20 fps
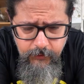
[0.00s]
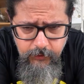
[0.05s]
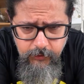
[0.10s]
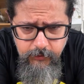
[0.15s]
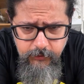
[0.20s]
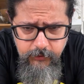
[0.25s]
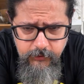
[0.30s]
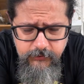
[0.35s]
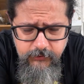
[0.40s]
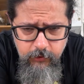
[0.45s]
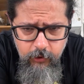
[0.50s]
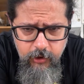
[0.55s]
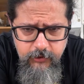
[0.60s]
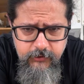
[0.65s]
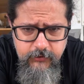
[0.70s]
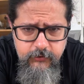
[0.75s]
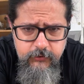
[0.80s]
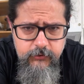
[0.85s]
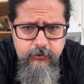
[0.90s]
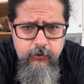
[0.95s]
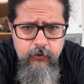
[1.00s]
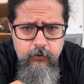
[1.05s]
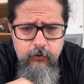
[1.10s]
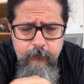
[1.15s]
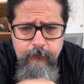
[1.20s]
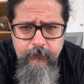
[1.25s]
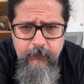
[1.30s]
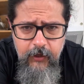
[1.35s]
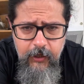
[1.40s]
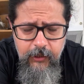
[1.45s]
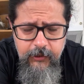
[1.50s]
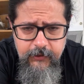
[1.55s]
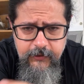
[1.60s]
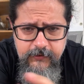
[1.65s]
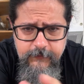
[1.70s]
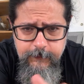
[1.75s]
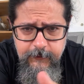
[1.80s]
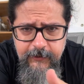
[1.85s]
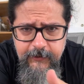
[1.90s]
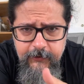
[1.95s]
The sauce, so I'll
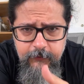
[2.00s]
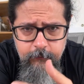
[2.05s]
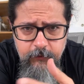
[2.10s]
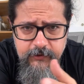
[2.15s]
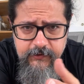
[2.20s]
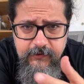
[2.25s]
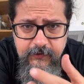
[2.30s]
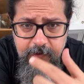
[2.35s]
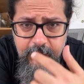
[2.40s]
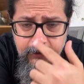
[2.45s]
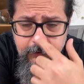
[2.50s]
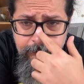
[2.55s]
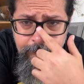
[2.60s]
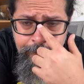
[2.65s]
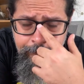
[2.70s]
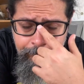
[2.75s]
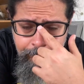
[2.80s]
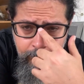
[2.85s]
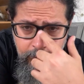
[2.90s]
explain it once again.